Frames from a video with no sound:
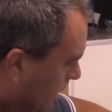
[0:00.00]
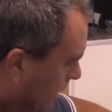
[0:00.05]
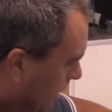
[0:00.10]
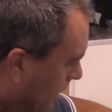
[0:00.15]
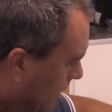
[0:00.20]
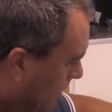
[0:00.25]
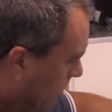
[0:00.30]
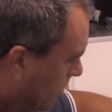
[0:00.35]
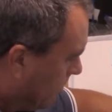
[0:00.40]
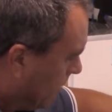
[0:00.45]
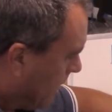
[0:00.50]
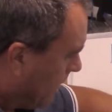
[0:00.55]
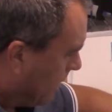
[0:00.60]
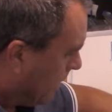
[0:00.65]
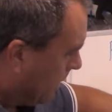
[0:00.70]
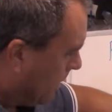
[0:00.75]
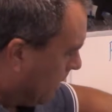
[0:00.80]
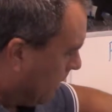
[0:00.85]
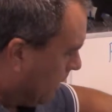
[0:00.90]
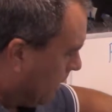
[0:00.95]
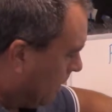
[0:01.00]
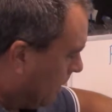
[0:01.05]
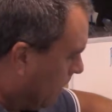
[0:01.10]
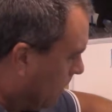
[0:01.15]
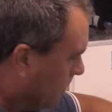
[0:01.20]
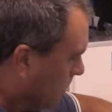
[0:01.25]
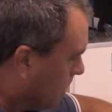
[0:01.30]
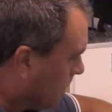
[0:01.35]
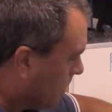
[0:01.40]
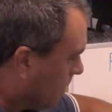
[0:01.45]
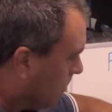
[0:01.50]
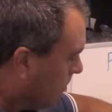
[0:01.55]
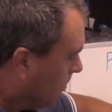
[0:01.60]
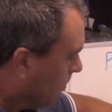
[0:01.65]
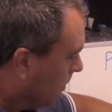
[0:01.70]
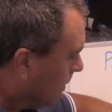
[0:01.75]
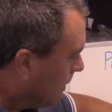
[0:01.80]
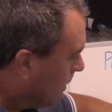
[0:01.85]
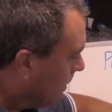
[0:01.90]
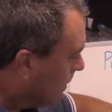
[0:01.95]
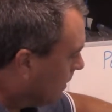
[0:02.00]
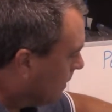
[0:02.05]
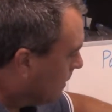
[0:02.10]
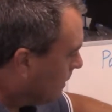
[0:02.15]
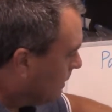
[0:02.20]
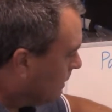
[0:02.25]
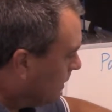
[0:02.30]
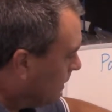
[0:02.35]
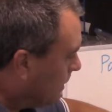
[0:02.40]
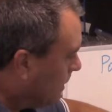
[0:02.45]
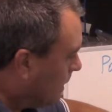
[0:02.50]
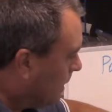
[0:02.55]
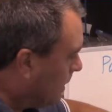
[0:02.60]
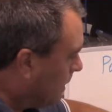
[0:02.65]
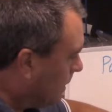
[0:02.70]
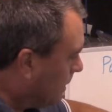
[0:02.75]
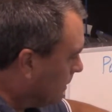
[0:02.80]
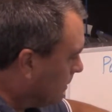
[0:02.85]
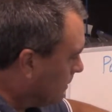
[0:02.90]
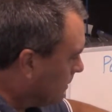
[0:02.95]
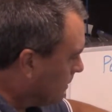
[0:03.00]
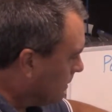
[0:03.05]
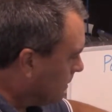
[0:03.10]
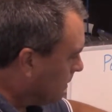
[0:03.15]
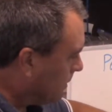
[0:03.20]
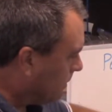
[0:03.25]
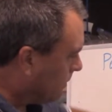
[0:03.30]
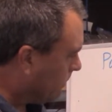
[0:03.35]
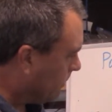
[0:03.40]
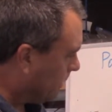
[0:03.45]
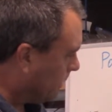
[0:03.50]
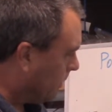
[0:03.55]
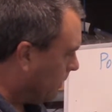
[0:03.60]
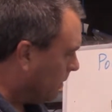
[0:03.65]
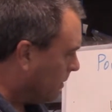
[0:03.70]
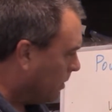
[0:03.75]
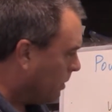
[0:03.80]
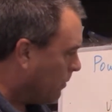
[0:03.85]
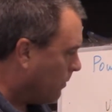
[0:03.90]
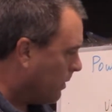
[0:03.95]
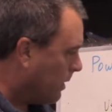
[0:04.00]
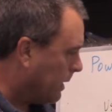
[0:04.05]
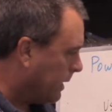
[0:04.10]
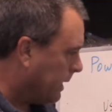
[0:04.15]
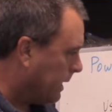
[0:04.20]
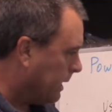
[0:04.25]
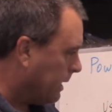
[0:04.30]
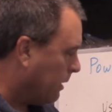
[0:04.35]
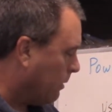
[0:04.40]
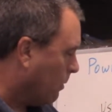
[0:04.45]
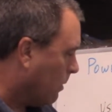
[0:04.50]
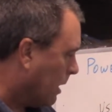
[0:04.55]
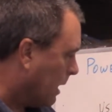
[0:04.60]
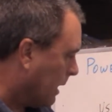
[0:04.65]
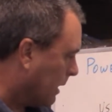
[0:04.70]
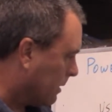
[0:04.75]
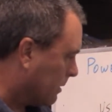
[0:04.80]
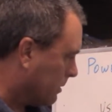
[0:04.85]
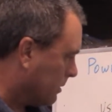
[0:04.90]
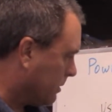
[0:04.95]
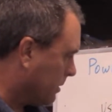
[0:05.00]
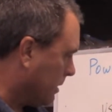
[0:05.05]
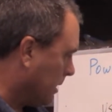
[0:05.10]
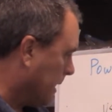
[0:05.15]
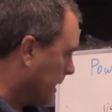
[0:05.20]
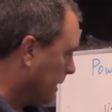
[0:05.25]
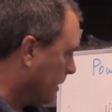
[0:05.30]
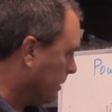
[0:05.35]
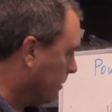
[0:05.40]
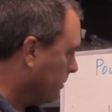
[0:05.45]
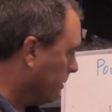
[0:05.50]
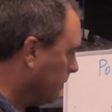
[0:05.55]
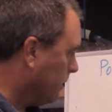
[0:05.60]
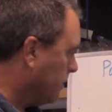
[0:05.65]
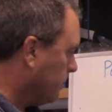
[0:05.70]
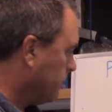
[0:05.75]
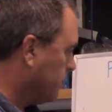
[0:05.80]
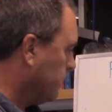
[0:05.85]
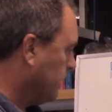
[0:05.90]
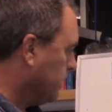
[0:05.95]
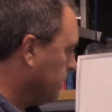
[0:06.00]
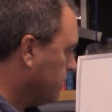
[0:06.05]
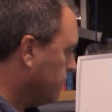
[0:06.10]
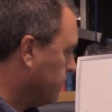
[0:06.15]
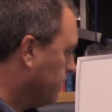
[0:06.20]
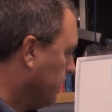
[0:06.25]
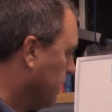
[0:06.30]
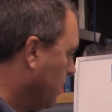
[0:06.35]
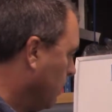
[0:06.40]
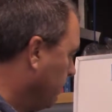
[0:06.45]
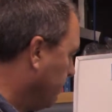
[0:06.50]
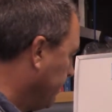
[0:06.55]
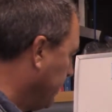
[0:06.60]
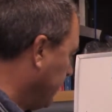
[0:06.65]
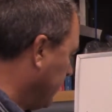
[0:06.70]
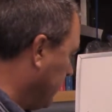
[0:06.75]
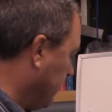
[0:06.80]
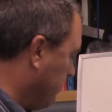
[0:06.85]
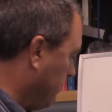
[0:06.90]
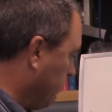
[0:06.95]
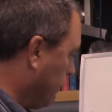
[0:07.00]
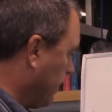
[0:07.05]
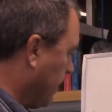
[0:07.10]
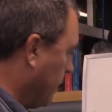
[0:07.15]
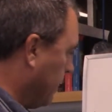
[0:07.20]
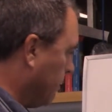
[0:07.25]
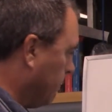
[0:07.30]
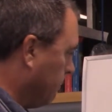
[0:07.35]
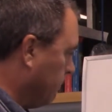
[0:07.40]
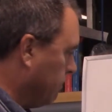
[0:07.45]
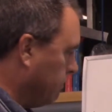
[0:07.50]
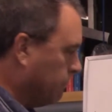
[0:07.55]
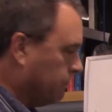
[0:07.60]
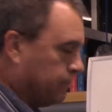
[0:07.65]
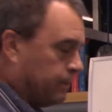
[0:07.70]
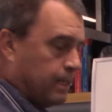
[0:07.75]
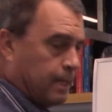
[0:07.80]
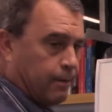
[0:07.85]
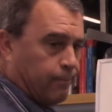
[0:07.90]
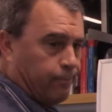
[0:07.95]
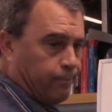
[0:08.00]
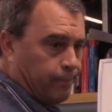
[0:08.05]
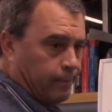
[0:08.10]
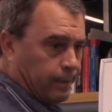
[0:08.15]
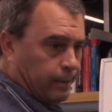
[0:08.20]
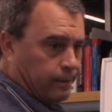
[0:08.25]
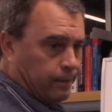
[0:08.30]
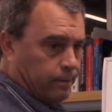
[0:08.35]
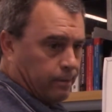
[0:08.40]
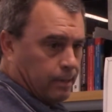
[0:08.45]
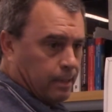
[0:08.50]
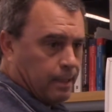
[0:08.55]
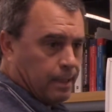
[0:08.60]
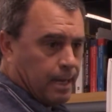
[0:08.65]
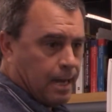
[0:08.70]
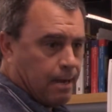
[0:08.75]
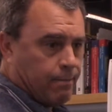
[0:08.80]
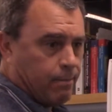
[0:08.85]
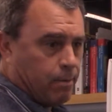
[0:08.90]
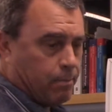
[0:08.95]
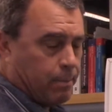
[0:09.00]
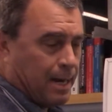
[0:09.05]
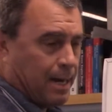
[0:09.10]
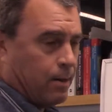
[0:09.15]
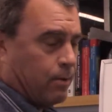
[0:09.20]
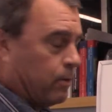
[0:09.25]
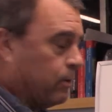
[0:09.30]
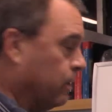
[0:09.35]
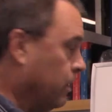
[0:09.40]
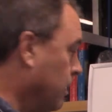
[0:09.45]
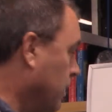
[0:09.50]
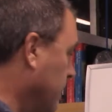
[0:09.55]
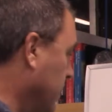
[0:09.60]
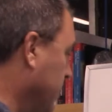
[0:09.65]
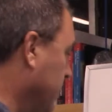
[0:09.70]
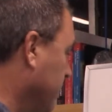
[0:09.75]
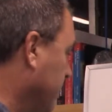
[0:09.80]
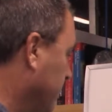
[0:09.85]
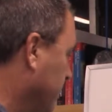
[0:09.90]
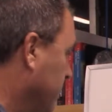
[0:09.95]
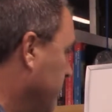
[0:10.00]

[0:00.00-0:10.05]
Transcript: and the enclosure, you don't want any wires tied to it. This needs to be open, and definitely do not have it powered on.